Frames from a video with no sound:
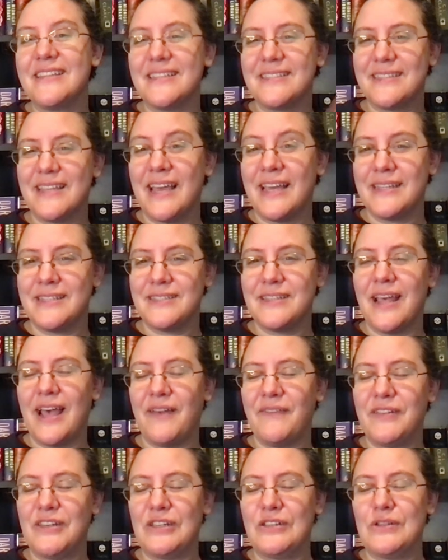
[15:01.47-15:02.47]
this as
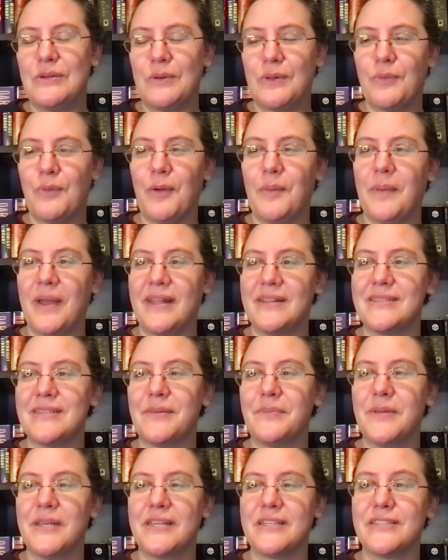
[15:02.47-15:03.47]
having to do with romance
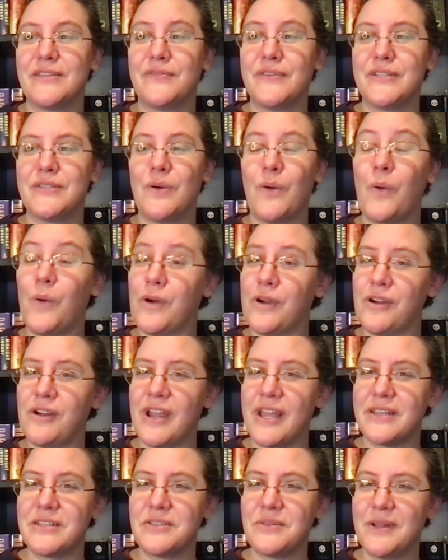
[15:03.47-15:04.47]
because if it's horror
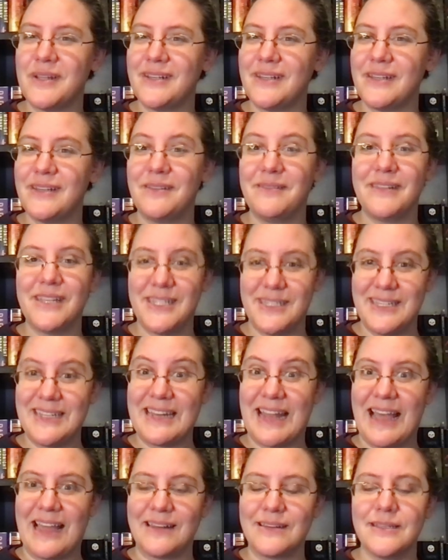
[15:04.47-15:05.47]
X rated, it's a
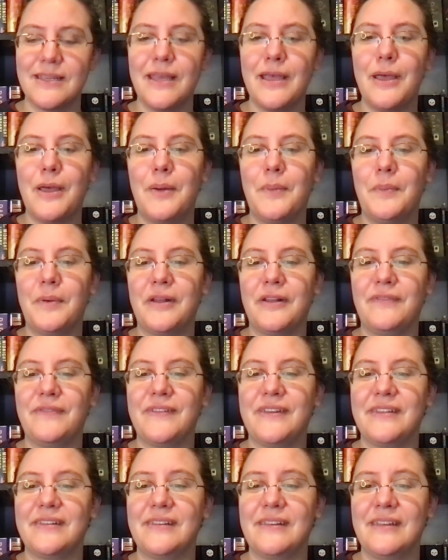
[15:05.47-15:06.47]
not. But if
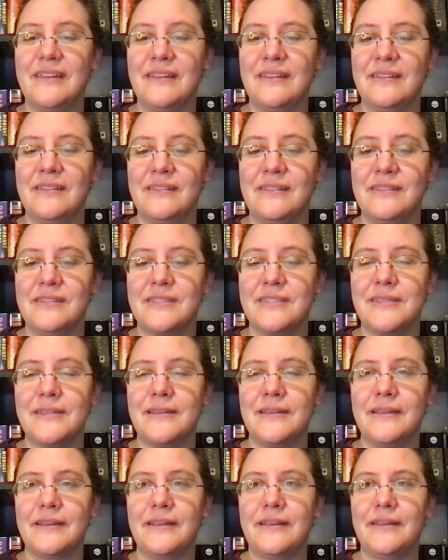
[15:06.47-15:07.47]
it is
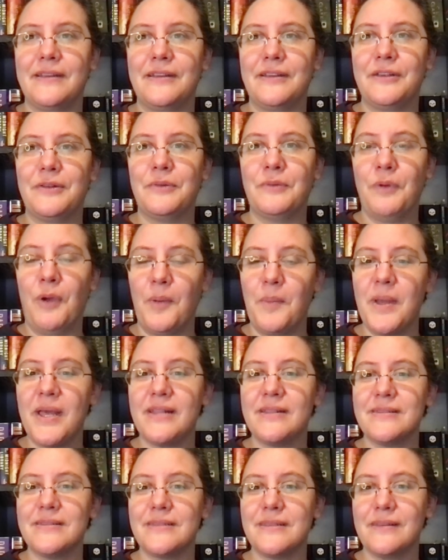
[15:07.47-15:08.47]

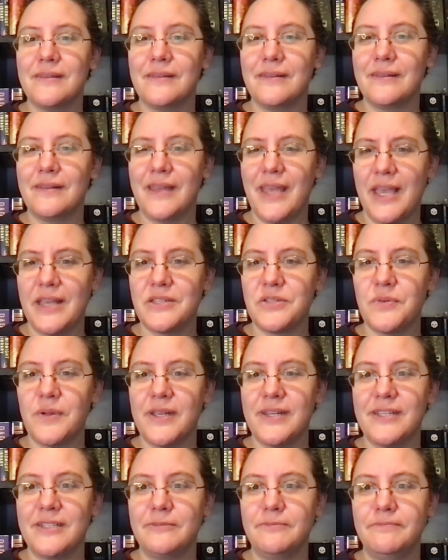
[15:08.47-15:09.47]
romance X
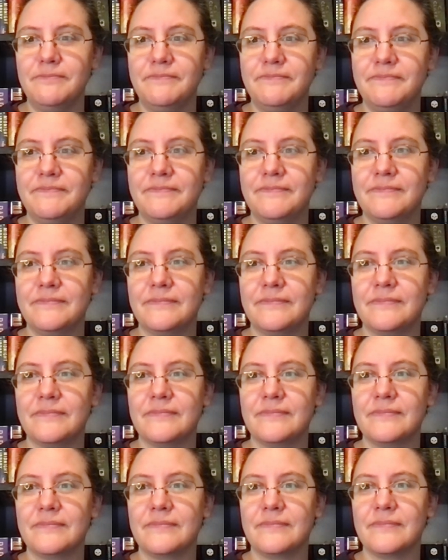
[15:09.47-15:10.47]
rated,
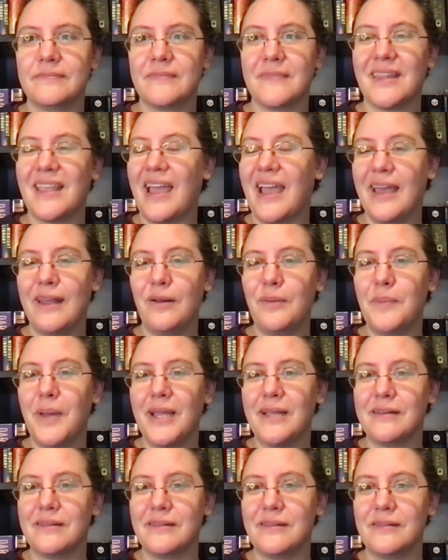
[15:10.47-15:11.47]
I don't
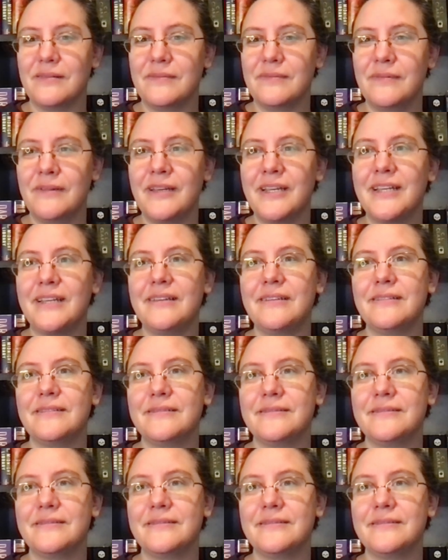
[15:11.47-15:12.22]
mind. Uh,